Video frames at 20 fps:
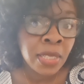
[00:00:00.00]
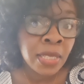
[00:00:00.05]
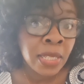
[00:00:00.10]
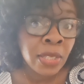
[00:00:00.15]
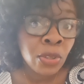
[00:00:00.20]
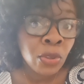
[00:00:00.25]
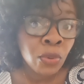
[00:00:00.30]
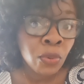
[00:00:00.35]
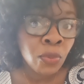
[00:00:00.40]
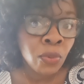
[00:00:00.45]

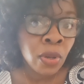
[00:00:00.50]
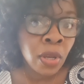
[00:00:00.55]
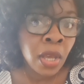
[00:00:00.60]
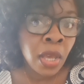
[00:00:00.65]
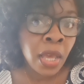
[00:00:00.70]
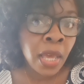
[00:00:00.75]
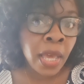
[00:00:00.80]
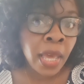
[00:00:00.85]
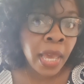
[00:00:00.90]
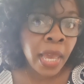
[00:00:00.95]
didn't know
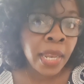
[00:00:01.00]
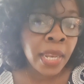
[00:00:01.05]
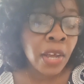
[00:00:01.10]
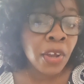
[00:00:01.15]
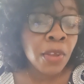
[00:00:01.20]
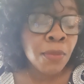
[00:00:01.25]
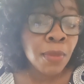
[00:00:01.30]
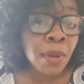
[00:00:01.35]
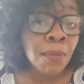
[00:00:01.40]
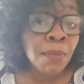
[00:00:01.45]
and
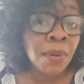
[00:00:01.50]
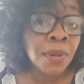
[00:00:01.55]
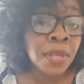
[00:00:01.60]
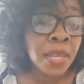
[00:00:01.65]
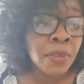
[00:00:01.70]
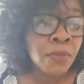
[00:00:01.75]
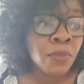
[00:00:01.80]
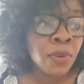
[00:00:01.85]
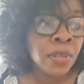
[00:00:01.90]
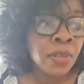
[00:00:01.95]
i remember
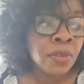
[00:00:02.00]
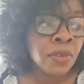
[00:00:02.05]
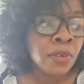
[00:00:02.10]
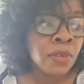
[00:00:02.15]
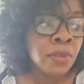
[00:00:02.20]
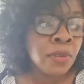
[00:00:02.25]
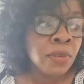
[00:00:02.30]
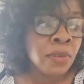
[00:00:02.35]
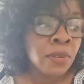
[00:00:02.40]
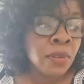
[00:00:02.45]
that when
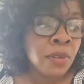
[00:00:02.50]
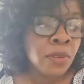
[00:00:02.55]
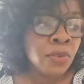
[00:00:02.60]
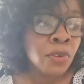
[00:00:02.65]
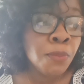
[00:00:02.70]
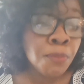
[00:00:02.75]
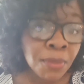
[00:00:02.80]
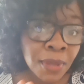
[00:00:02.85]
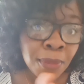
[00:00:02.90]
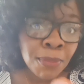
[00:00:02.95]
the
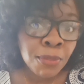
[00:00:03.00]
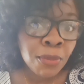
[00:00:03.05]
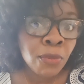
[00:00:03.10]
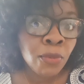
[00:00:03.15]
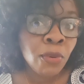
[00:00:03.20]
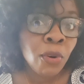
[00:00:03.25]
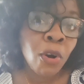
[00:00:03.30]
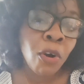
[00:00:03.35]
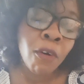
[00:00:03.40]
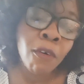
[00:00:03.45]
the
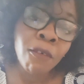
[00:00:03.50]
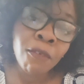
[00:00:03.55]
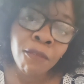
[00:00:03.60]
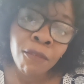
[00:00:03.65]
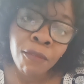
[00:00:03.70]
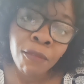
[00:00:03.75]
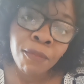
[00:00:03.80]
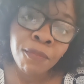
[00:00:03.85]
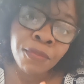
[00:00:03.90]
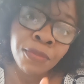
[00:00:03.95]
people of